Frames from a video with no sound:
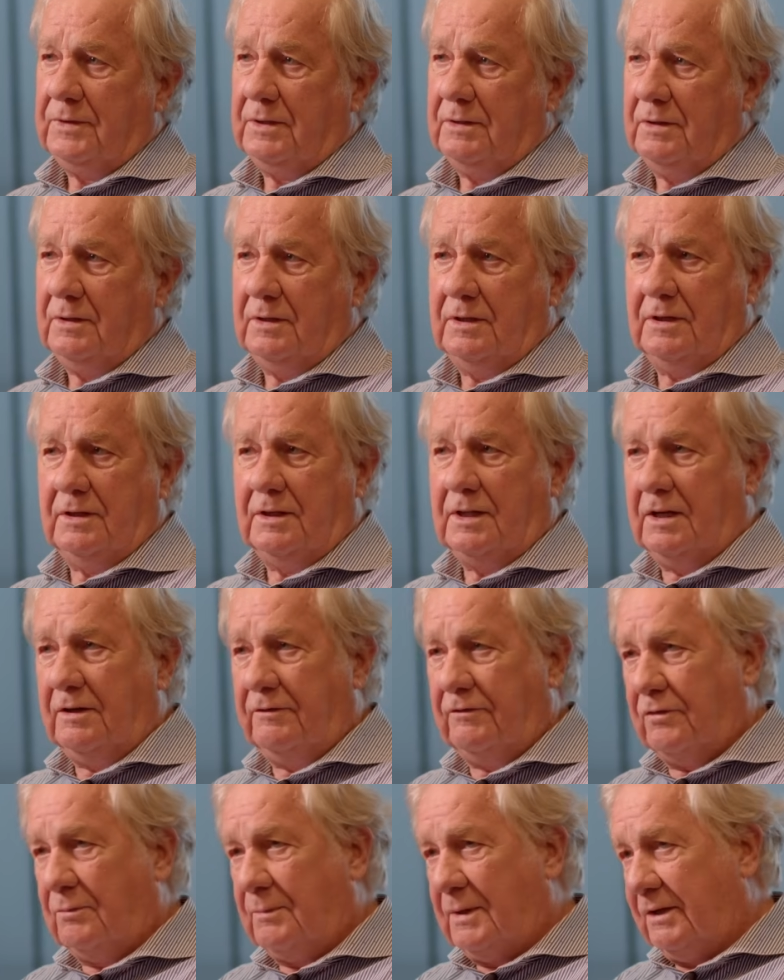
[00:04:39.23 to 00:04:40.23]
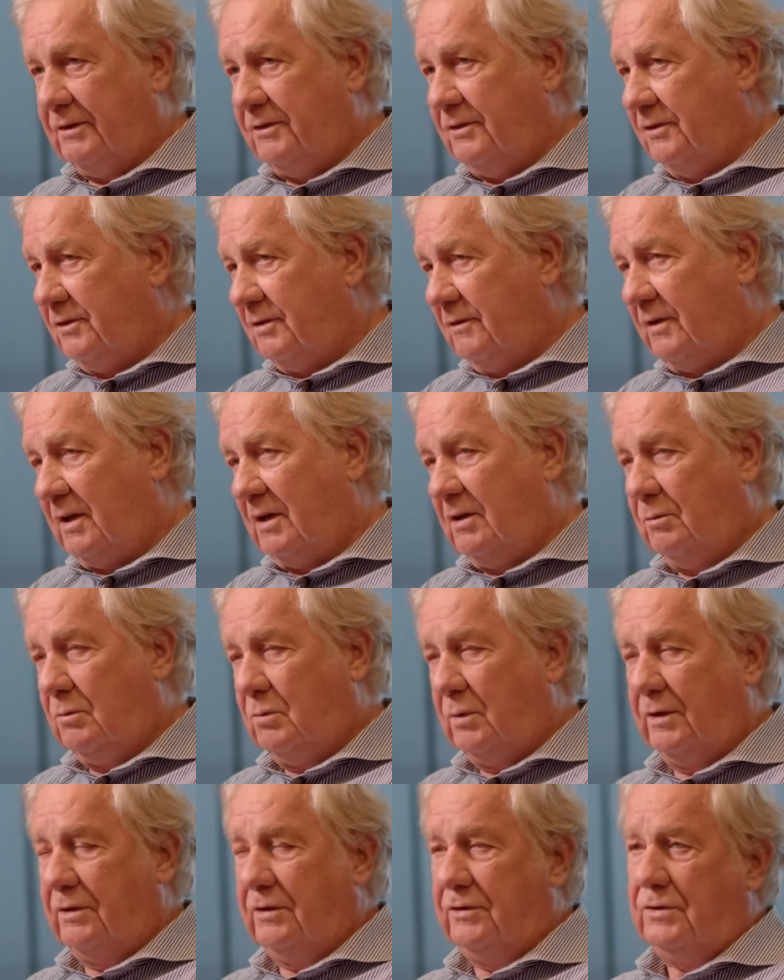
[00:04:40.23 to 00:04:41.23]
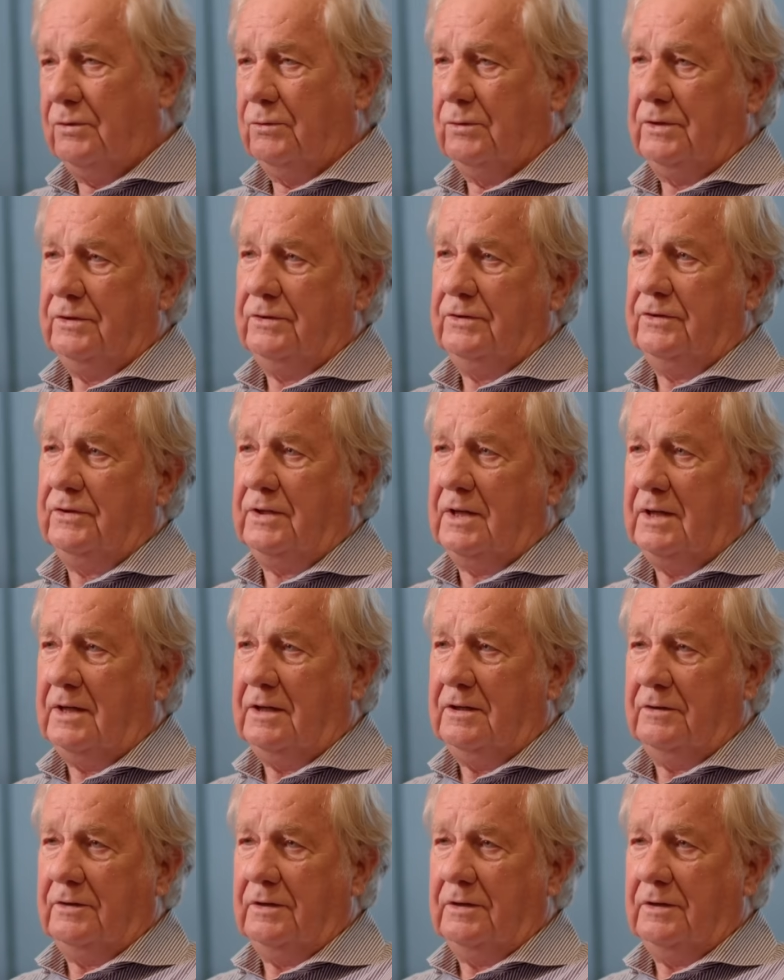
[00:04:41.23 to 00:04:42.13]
and that information's available where the shortages are.